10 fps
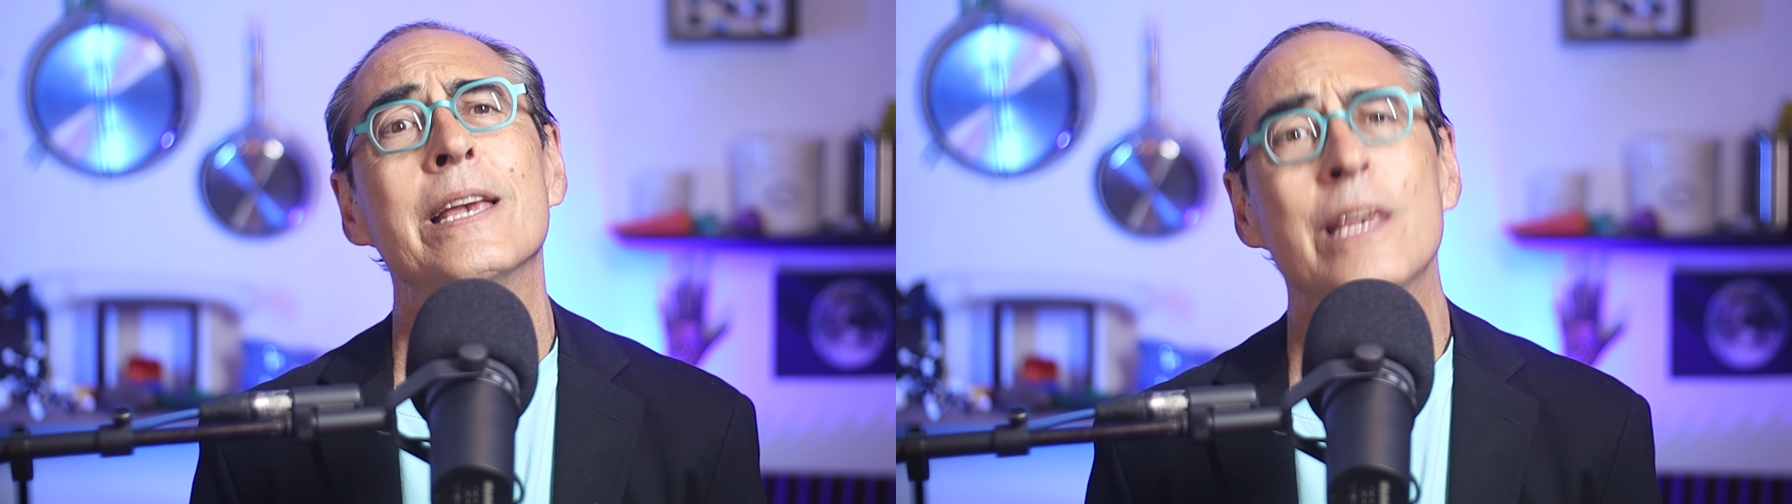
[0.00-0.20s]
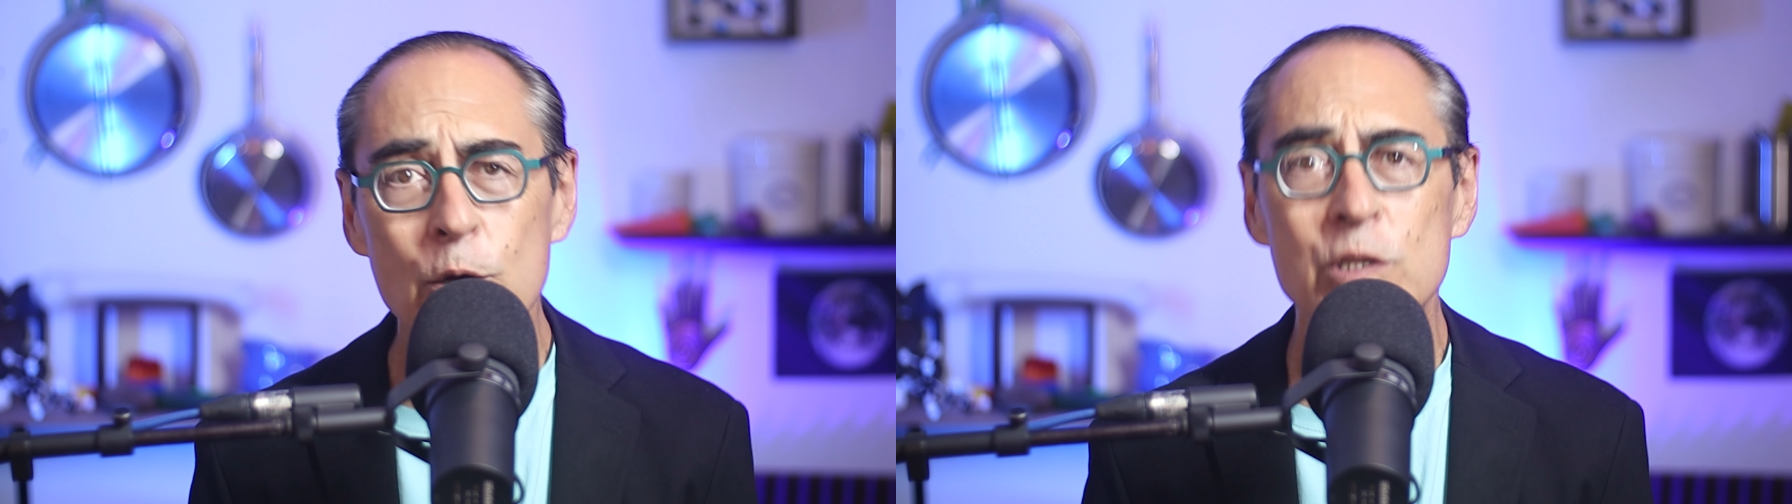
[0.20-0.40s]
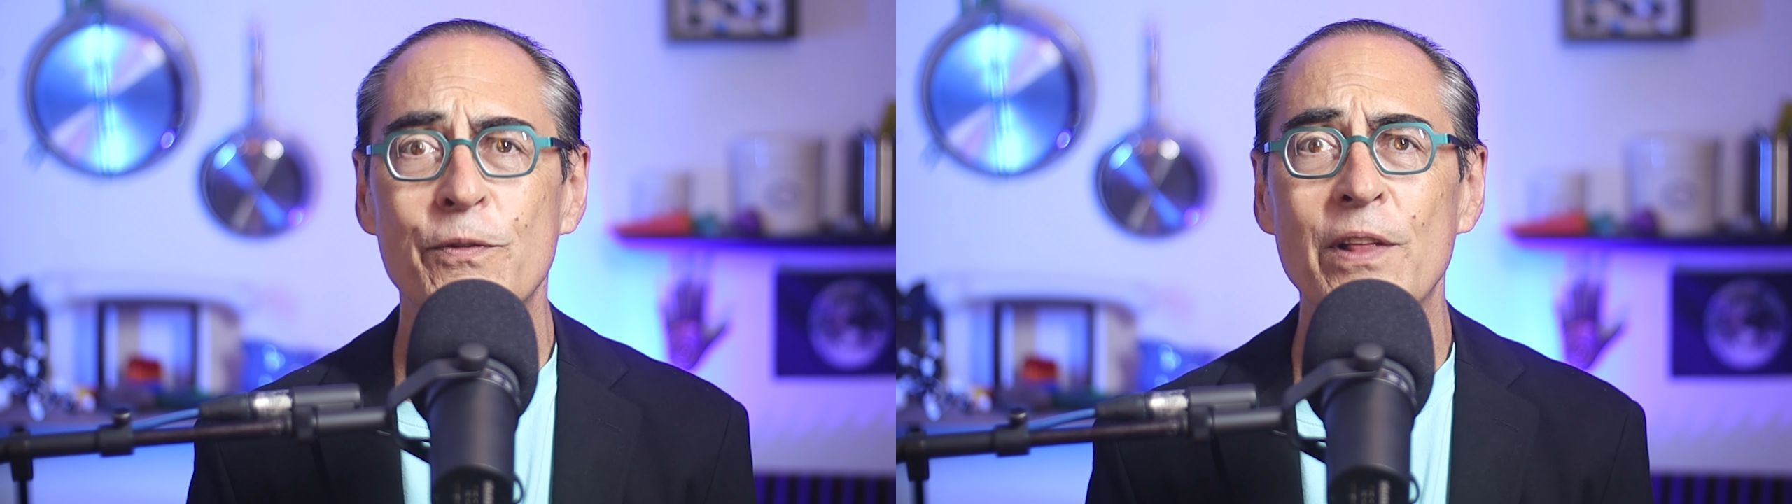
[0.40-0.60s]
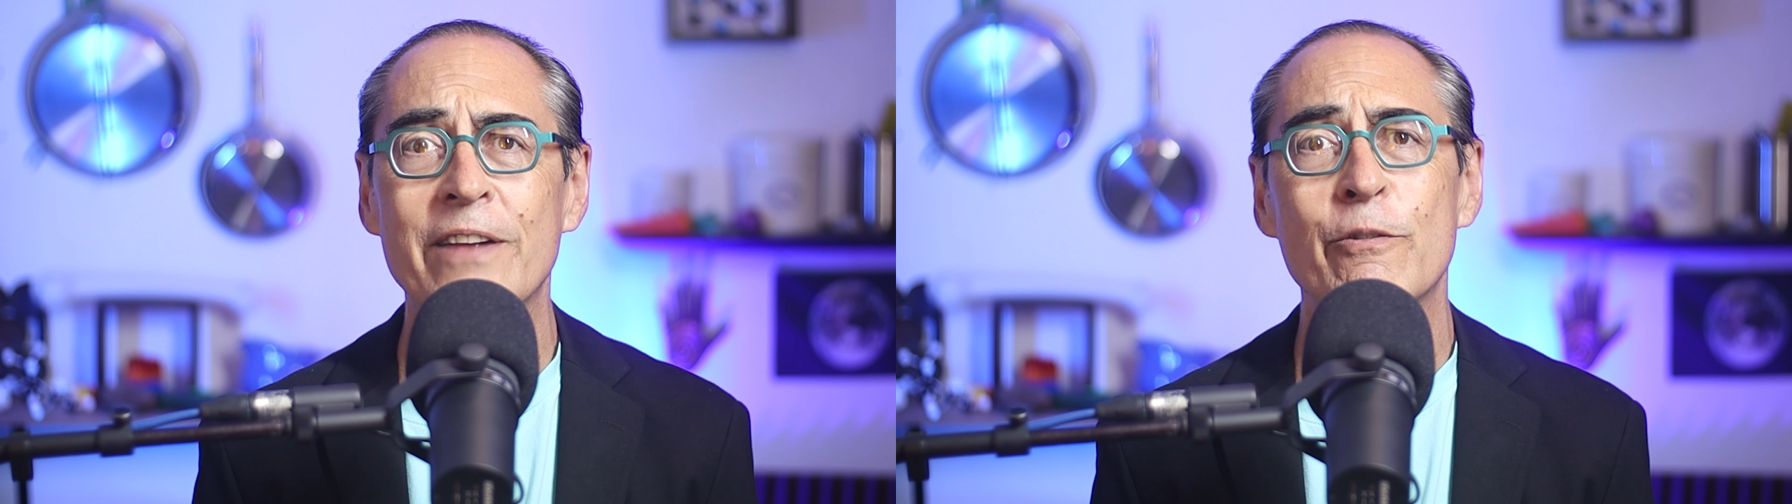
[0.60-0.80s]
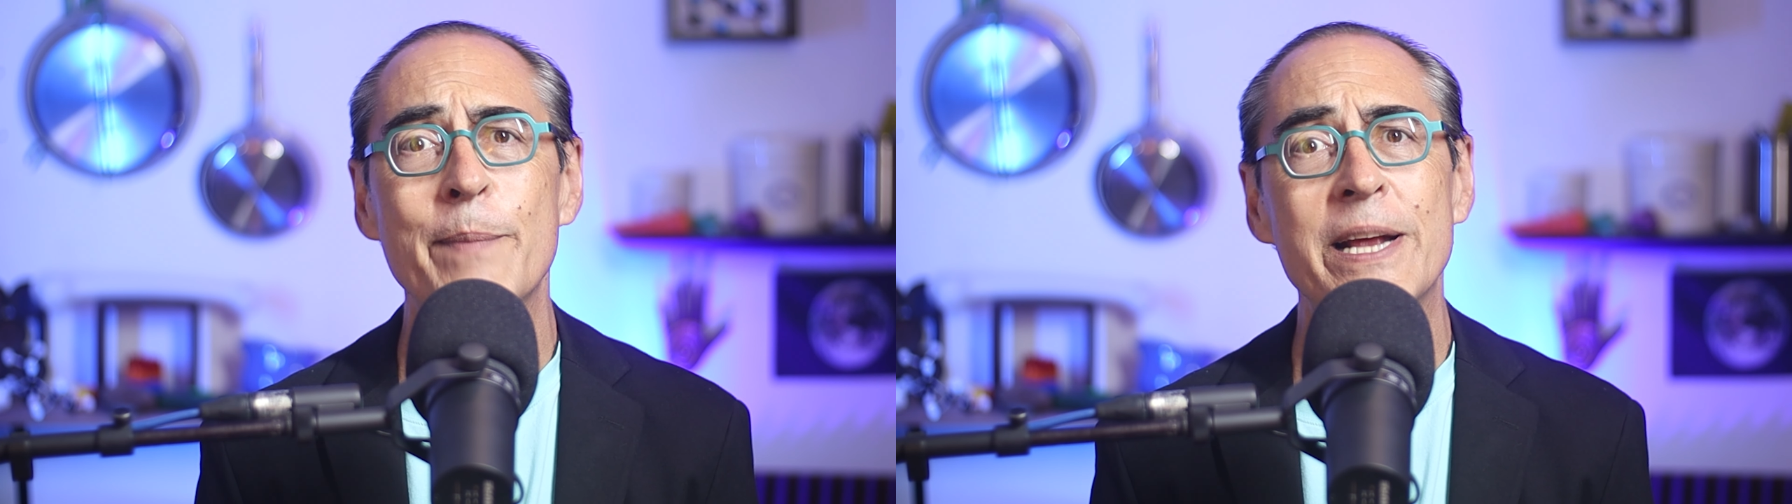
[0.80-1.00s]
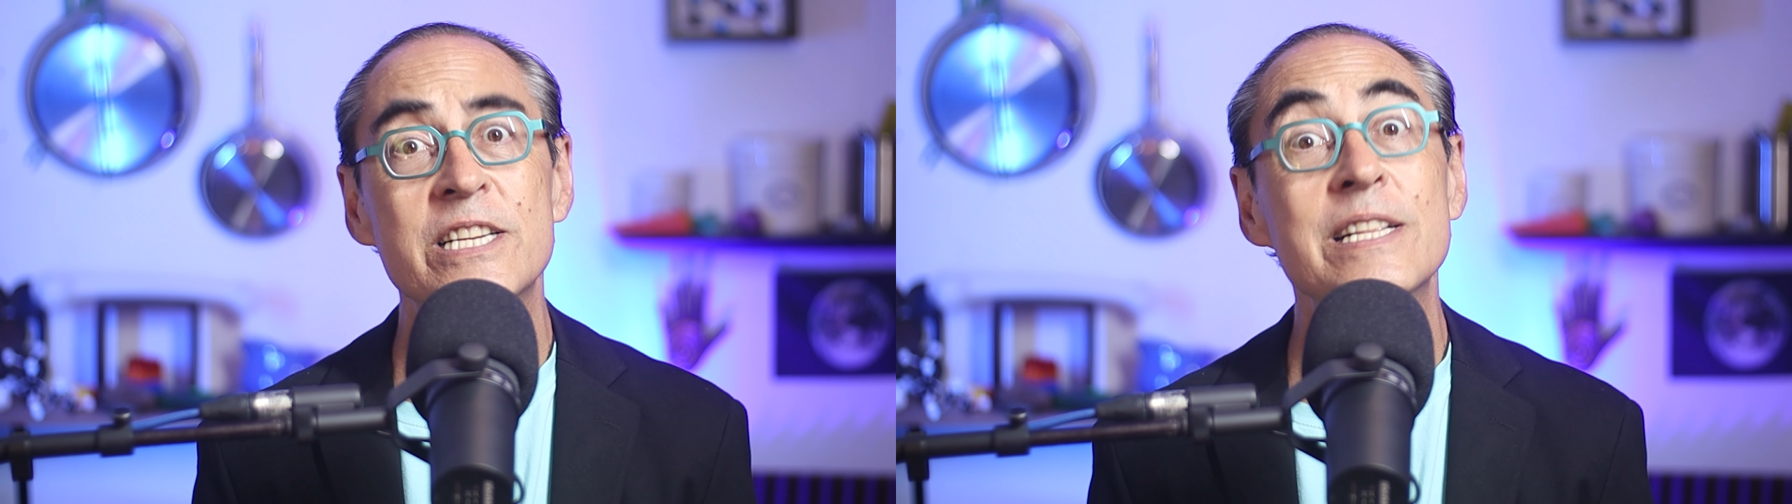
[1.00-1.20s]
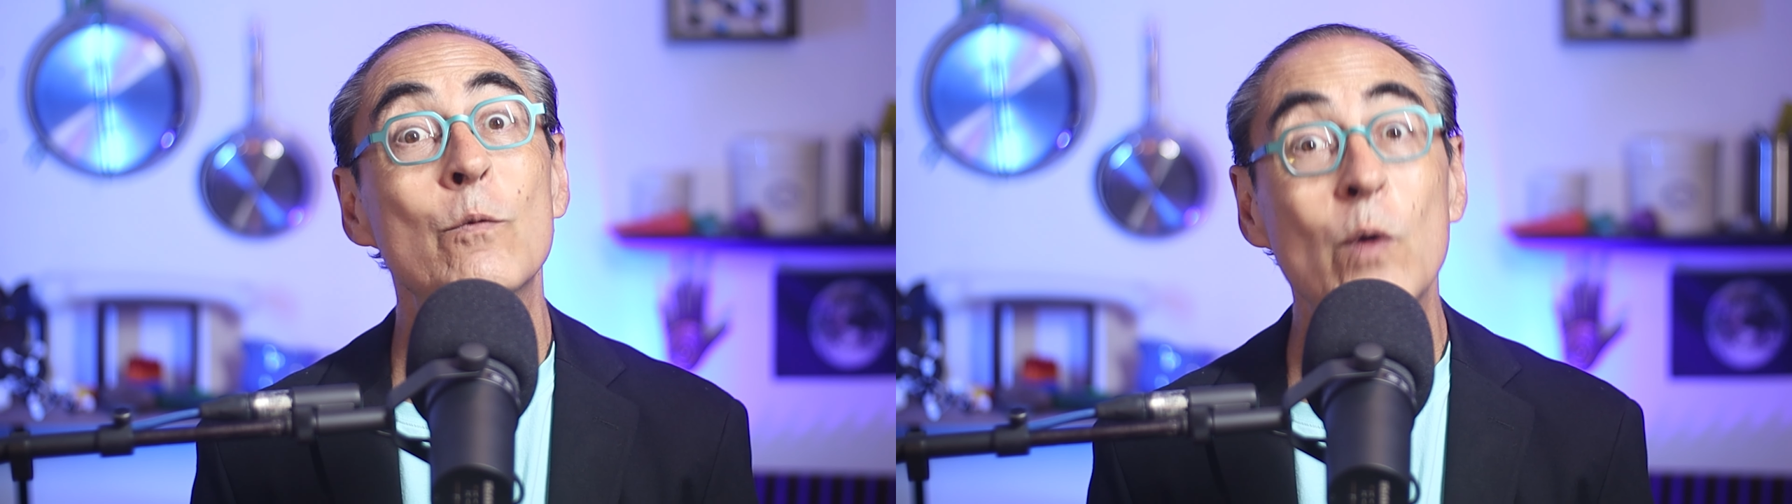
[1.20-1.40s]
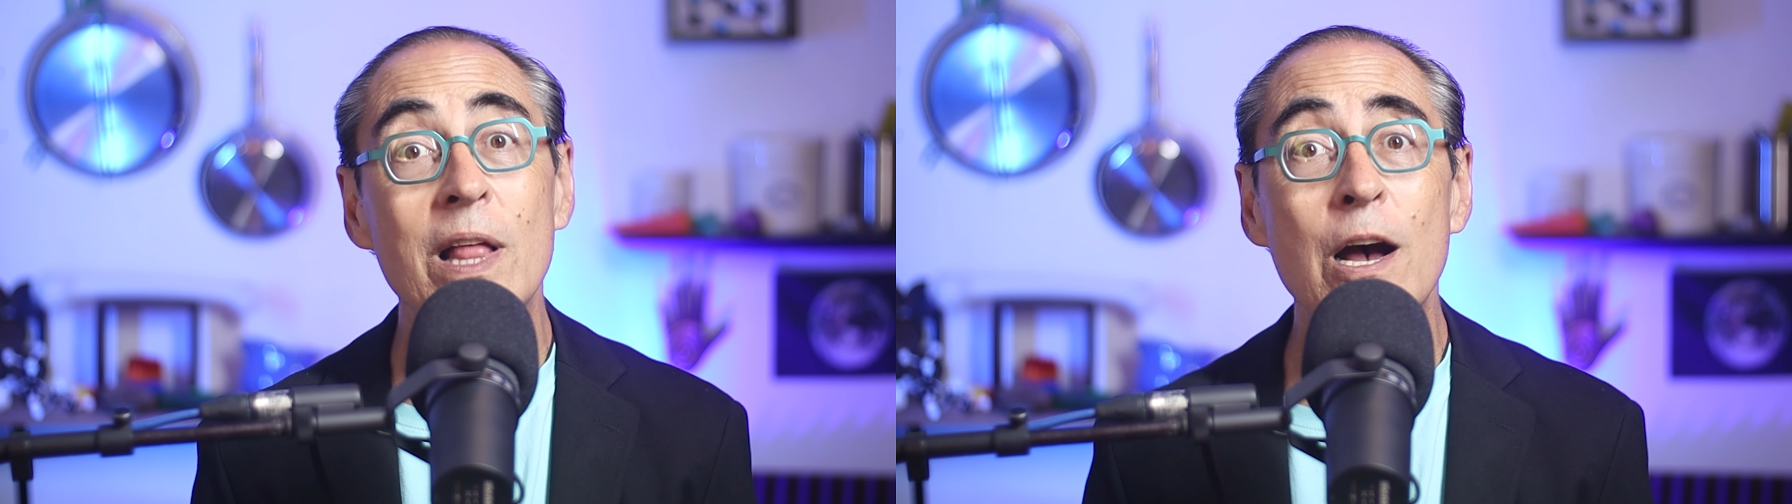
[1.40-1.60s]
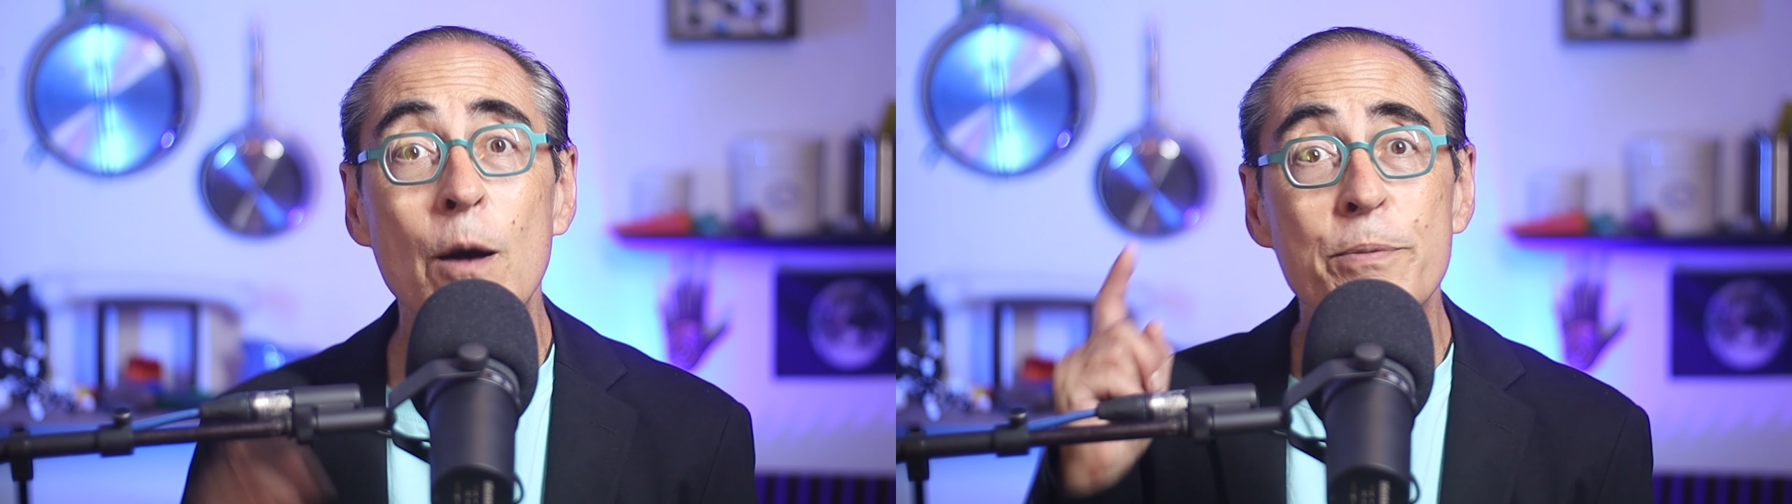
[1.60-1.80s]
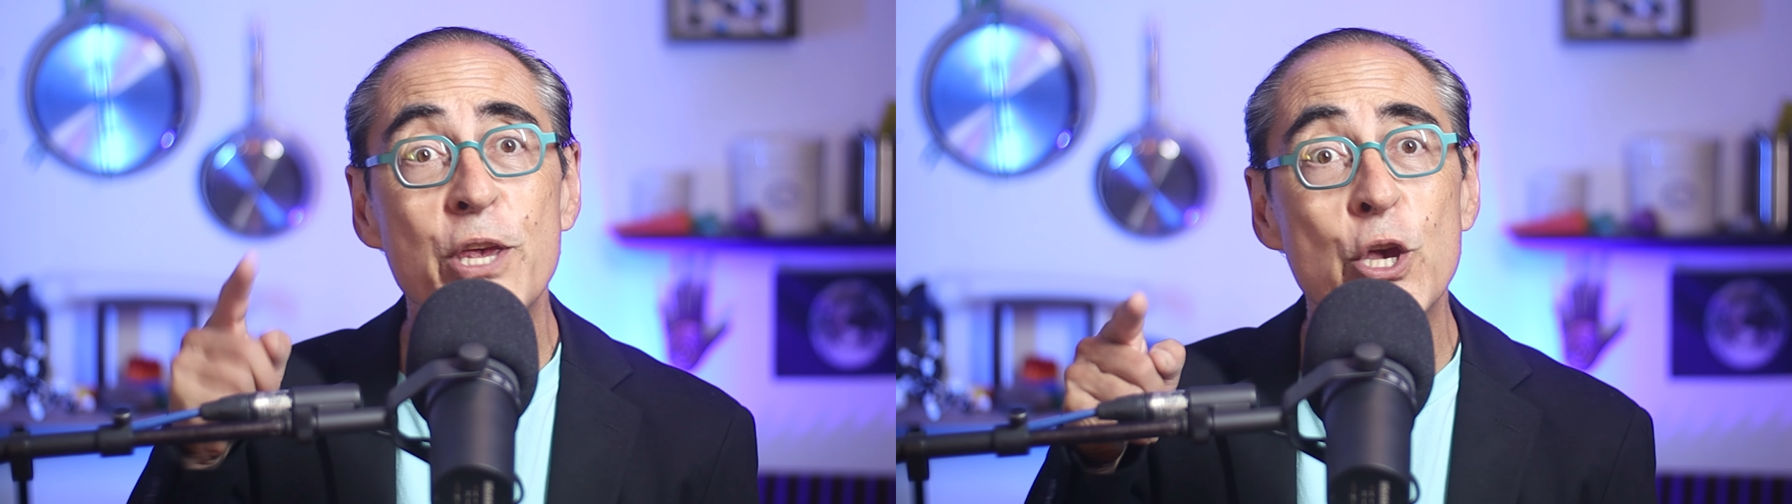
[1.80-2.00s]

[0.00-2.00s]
useful information that will help